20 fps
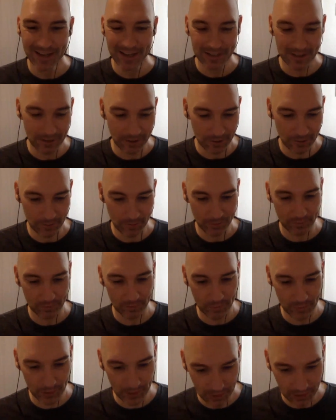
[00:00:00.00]
So
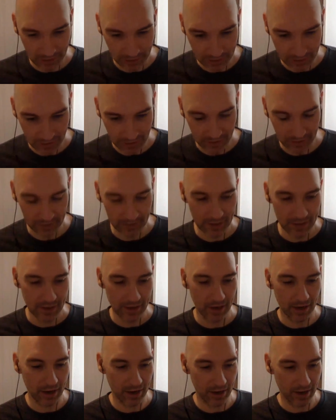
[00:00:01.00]
put her in there.
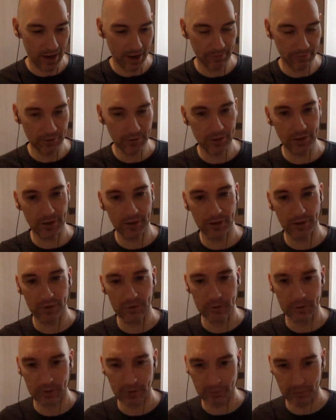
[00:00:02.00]
Everything
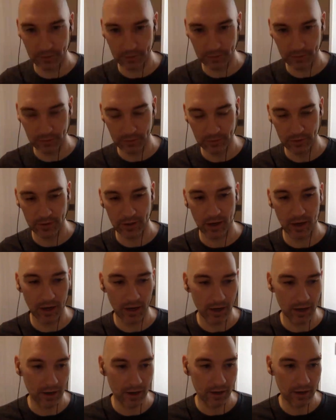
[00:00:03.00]
goes through.
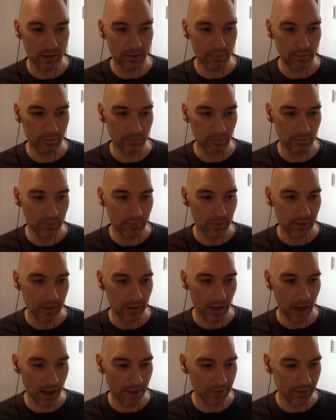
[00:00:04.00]
And
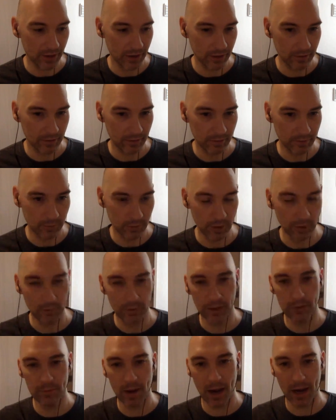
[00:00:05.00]
then
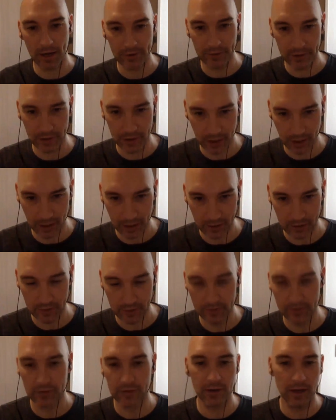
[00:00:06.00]
put her back in the
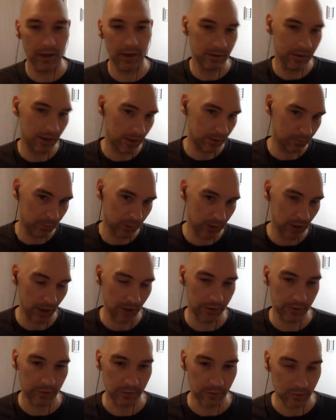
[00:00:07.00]
cage, and we
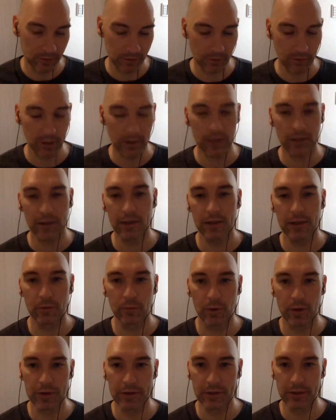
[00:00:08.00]
got through. So luckily there
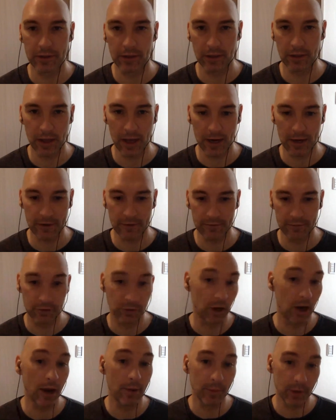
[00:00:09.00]
wasn't a lot of
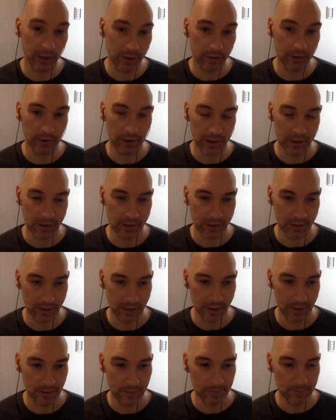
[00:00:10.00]
drama or anything
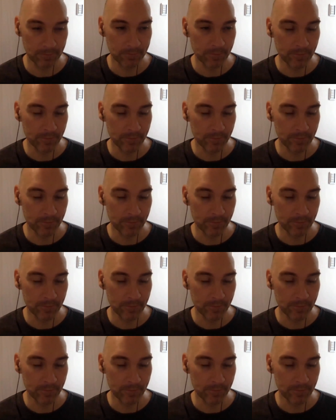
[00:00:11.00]
there.